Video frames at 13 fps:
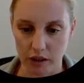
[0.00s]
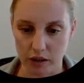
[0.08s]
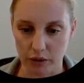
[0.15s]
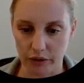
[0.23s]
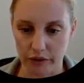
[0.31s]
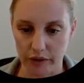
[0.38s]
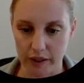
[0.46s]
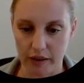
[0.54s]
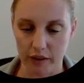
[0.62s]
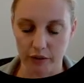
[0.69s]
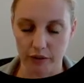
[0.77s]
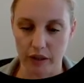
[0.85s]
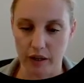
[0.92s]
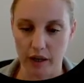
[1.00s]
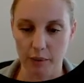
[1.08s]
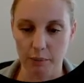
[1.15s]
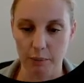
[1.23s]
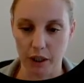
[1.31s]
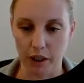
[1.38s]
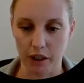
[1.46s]
you'll see there's a
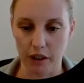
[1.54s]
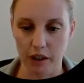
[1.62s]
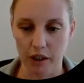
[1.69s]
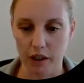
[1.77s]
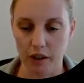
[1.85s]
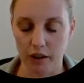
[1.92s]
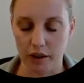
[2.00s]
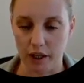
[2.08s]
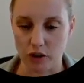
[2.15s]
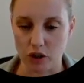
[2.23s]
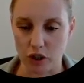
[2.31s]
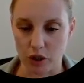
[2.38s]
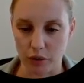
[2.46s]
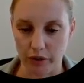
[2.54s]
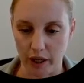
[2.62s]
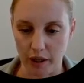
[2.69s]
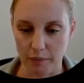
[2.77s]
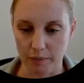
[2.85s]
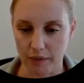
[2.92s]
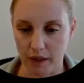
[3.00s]
number that shows
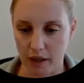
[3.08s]
up.